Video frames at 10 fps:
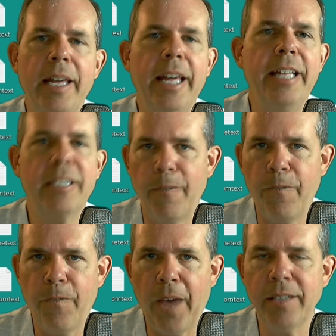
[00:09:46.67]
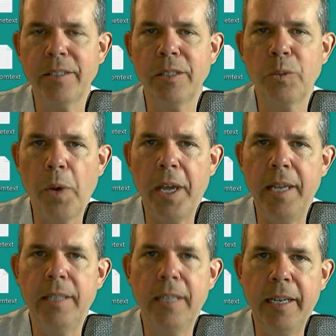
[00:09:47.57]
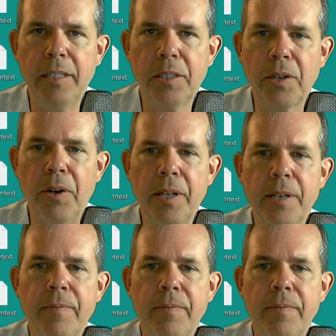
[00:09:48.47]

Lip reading: It's the fastest way to get started.